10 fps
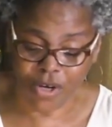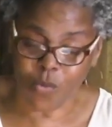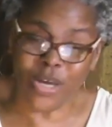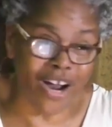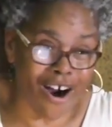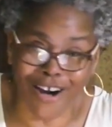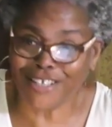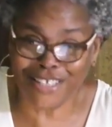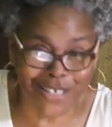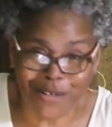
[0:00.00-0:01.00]
We are
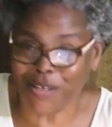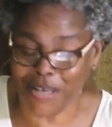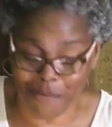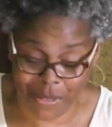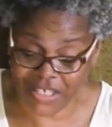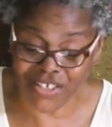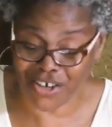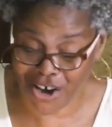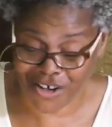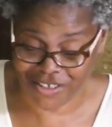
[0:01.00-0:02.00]
still in
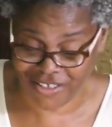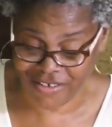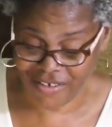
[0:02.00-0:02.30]
Pentecost.